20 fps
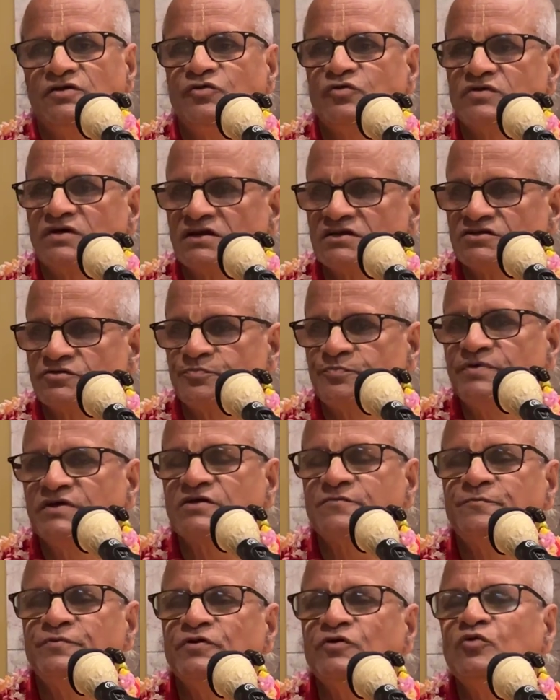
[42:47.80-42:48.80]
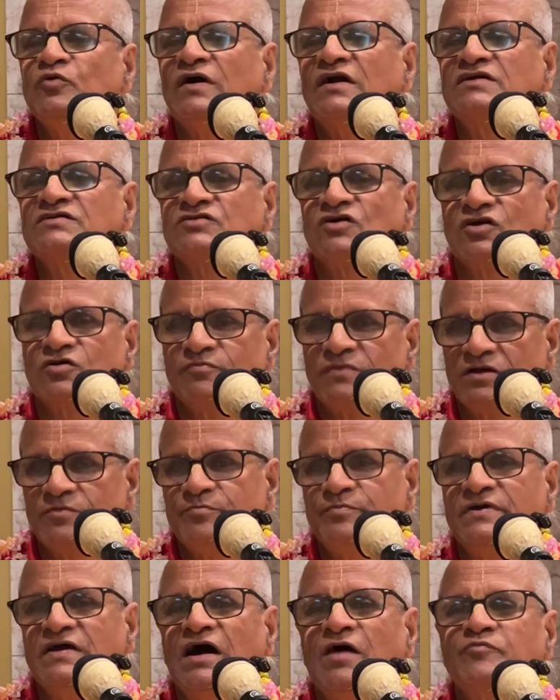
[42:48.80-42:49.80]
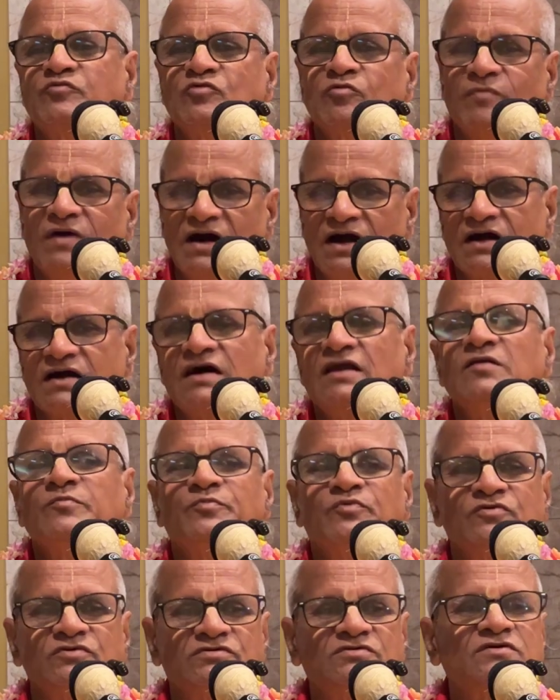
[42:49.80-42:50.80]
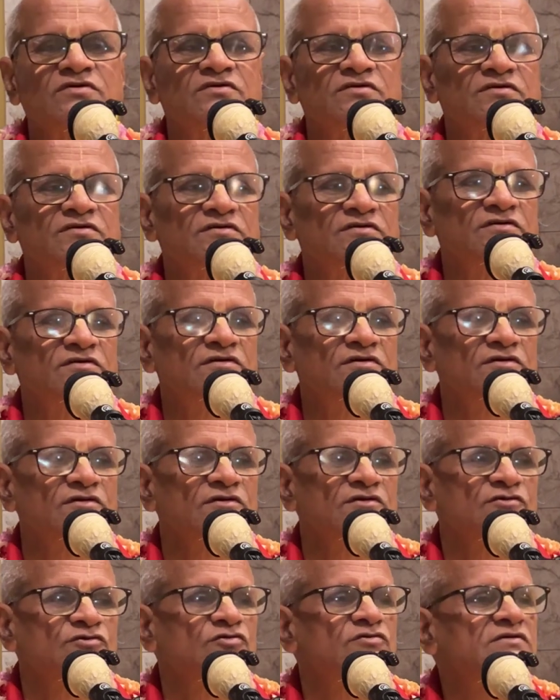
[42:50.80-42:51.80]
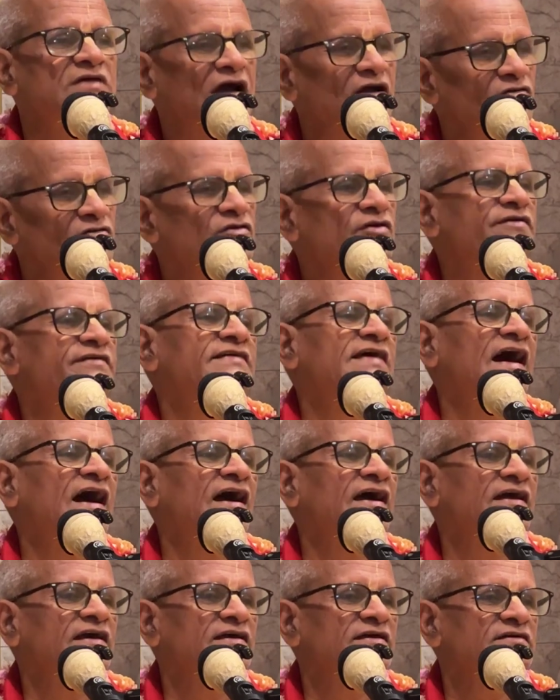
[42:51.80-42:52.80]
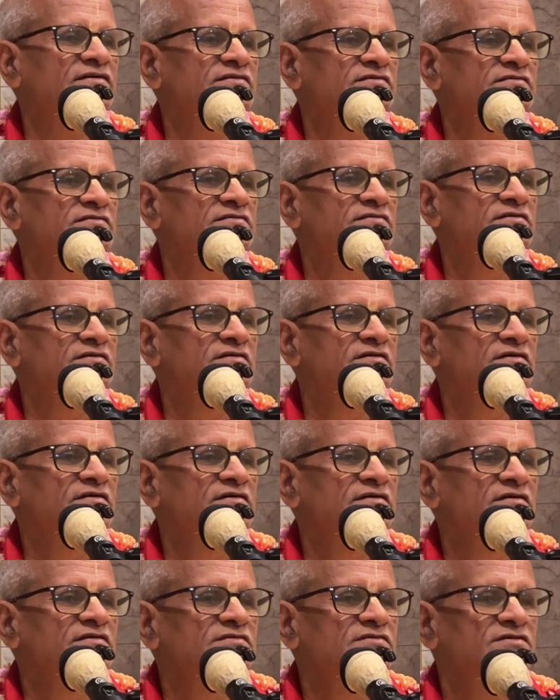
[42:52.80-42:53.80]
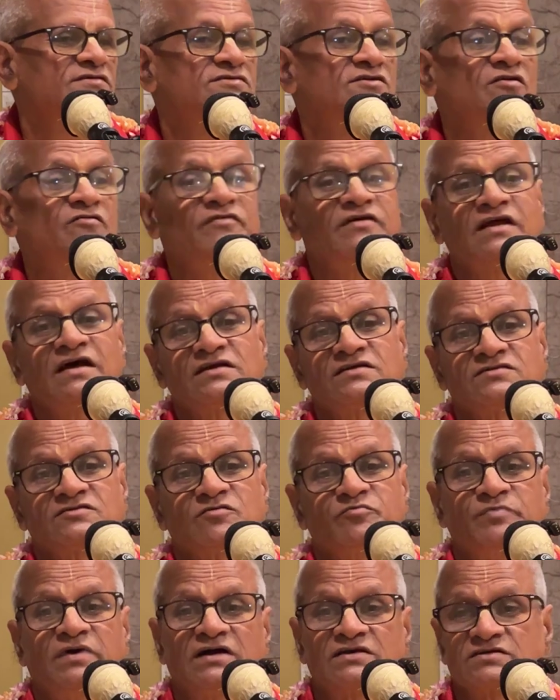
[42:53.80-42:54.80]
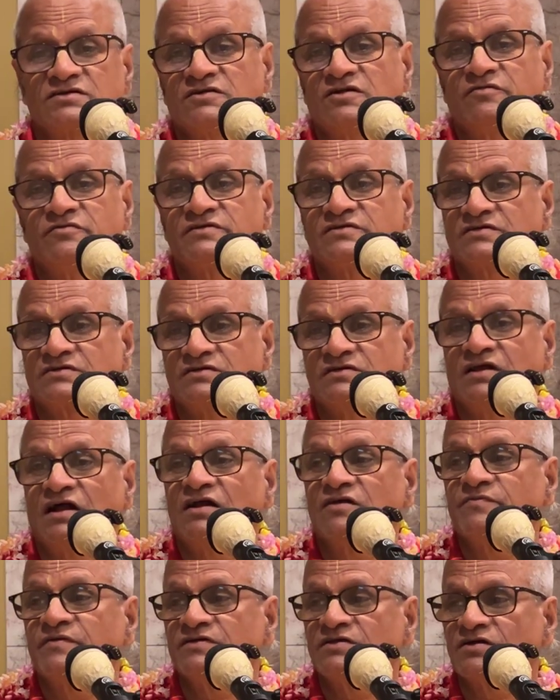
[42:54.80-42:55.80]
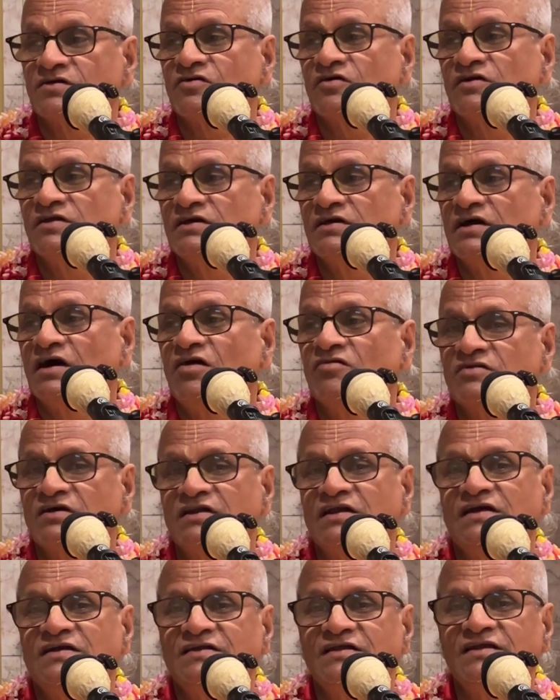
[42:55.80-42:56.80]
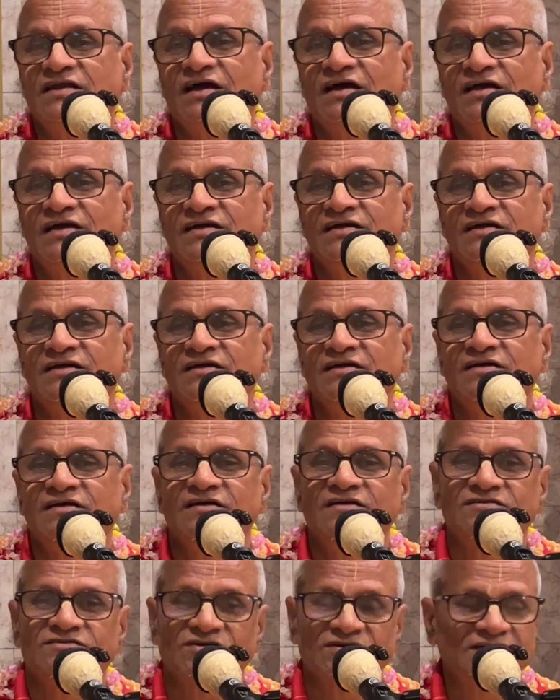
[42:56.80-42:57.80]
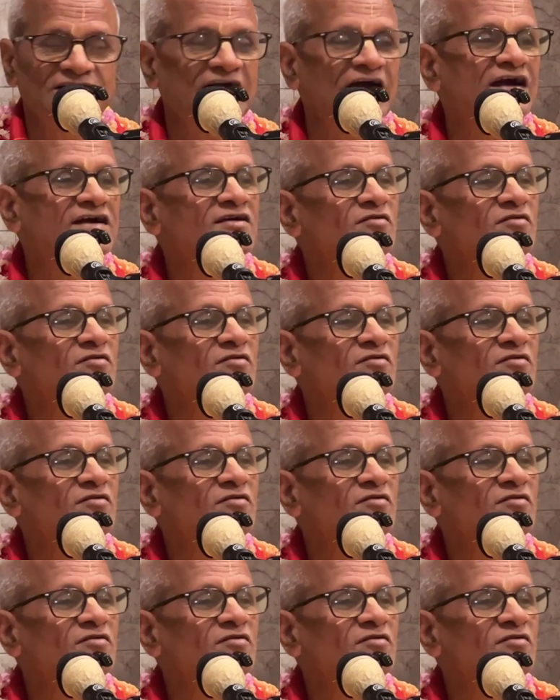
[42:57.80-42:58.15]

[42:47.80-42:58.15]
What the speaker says: You can speak few words on my behalf to Mahakala Purusa, so that I will not die. So Yamaraj saw Vyasadeva's grandfather calling, how can I deny? So he